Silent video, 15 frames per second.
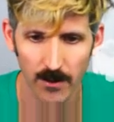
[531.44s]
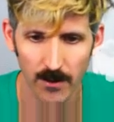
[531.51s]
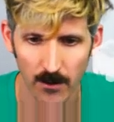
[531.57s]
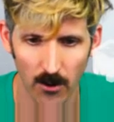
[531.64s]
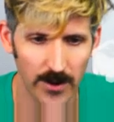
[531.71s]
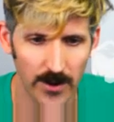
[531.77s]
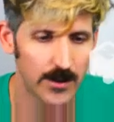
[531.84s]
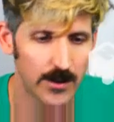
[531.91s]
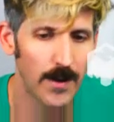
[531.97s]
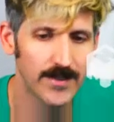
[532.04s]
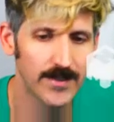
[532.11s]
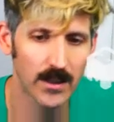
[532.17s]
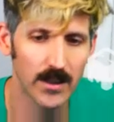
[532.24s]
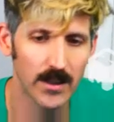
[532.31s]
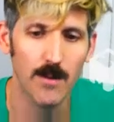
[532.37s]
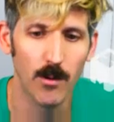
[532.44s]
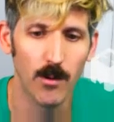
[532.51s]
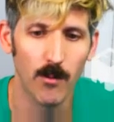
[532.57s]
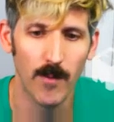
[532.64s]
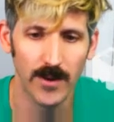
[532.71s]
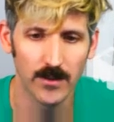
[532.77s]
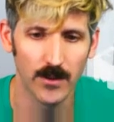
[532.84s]
it's basically
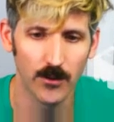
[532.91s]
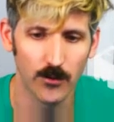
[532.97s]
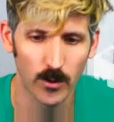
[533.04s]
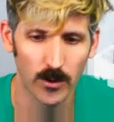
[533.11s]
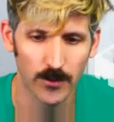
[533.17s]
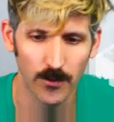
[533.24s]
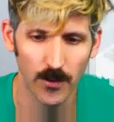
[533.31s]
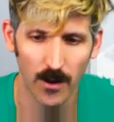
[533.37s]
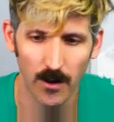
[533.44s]
implementing this workflow.